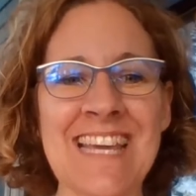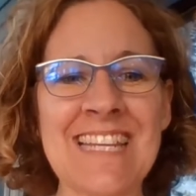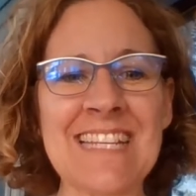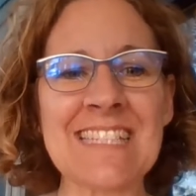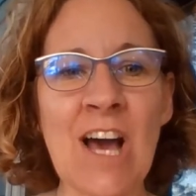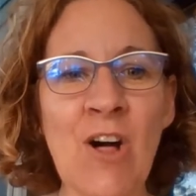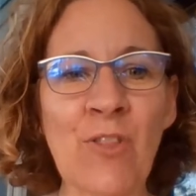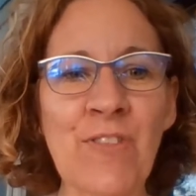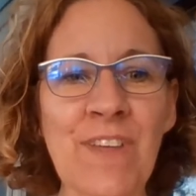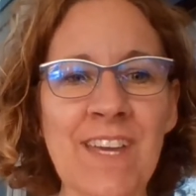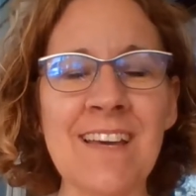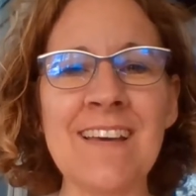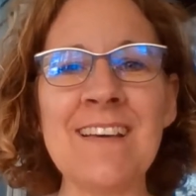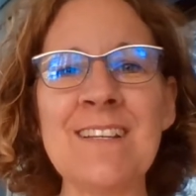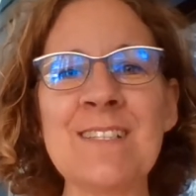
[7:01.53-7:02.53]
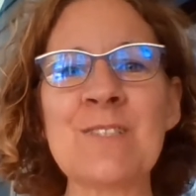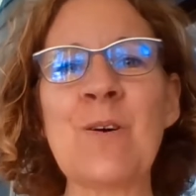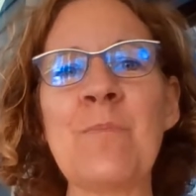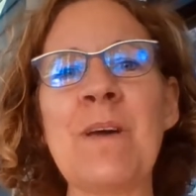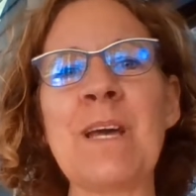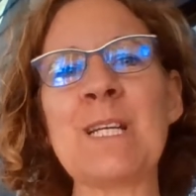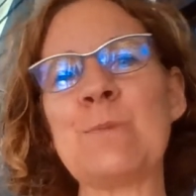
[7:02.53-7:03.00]
and it's healthy. So
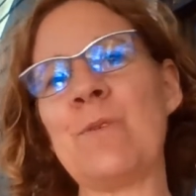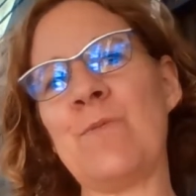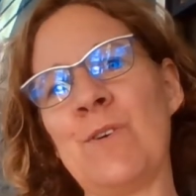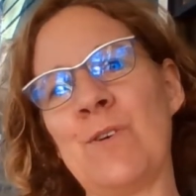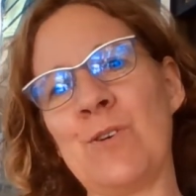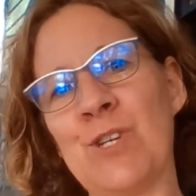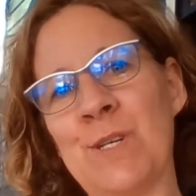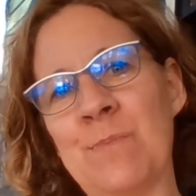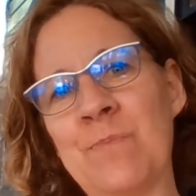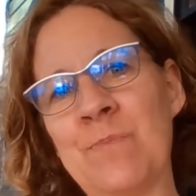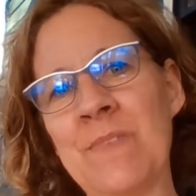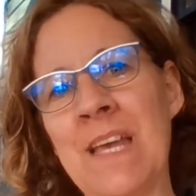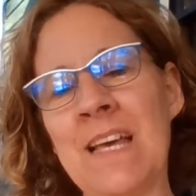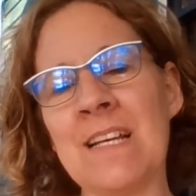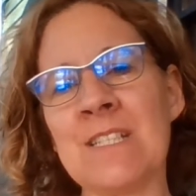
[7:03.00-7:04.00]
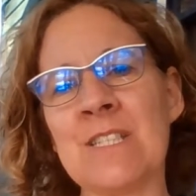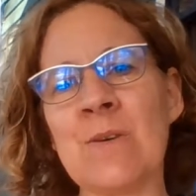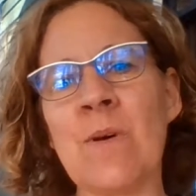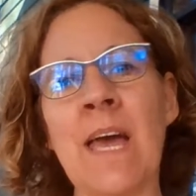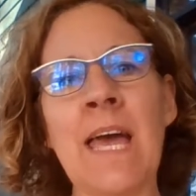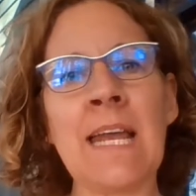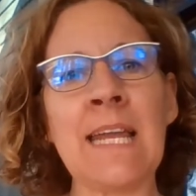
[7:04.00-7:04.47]
it makes me feel good. So
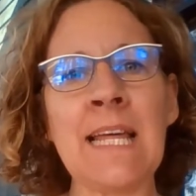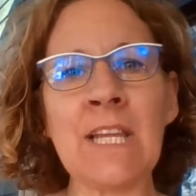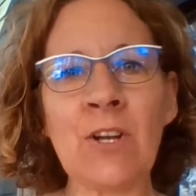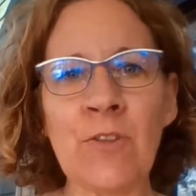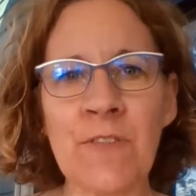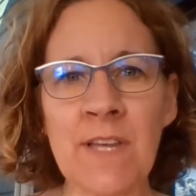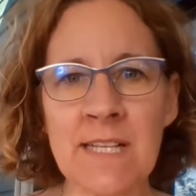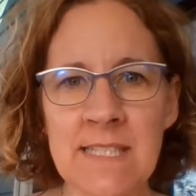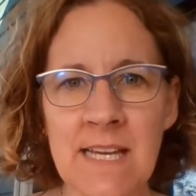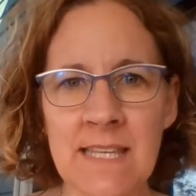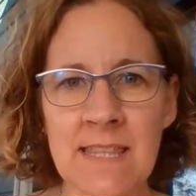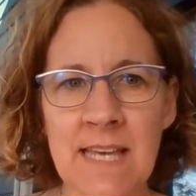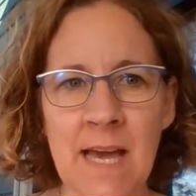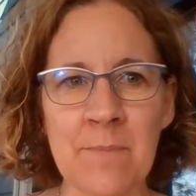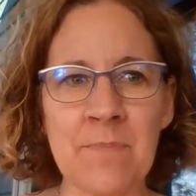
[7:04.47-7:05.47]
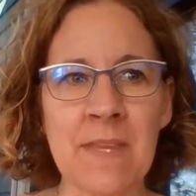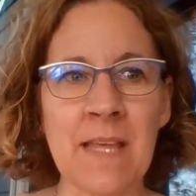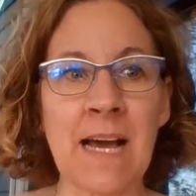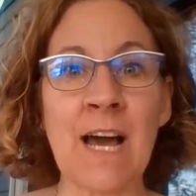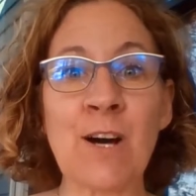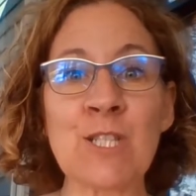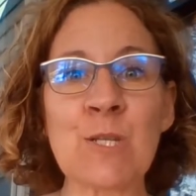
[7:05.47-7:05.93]
any little things like that.
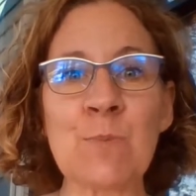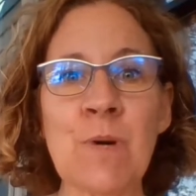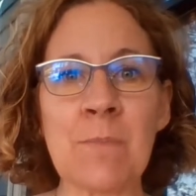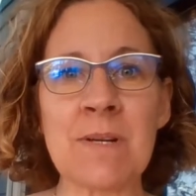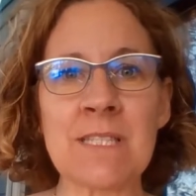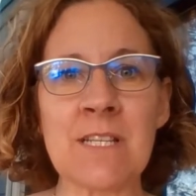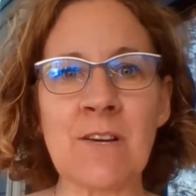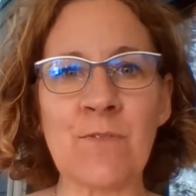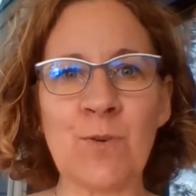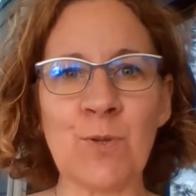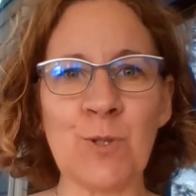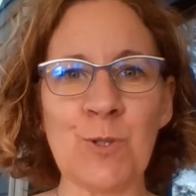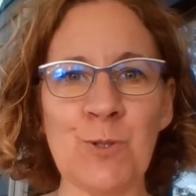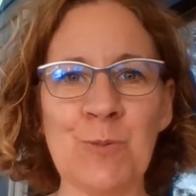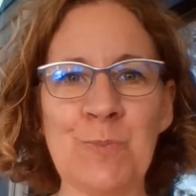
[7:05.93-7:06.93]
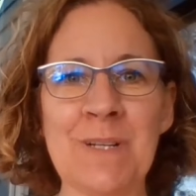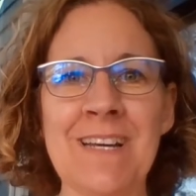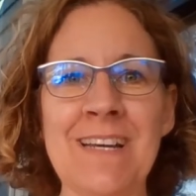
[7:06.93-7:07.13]
I also bought myself a hula hoop.